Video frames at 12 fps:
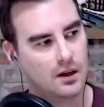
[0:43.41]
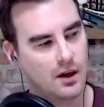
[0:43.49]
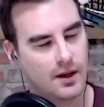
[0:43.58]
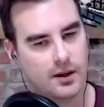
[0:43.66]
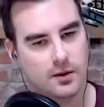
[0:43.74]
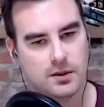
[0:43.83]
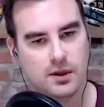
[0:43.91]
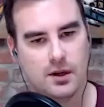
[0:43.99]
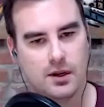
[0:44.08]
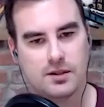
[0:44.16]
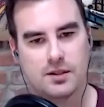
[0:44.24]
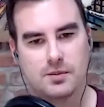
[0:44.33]
I think it was
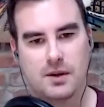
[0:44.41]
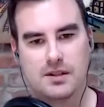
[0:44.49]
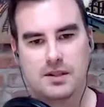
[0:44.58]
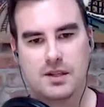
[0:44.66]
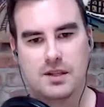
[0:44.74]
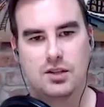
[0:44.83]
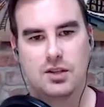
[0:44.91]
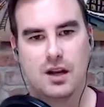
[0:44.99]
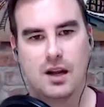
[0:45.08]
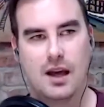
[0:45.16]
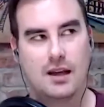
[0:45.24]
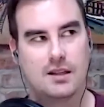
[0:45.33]
Lars's
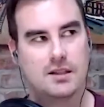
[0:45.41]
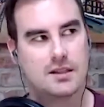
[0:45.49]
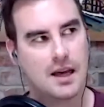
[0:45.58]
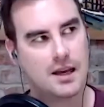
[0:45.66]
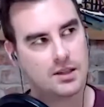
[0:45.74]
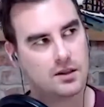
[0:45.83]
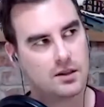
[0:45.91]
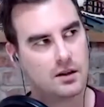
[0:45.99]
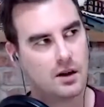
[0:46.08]
presentation at SaaStr.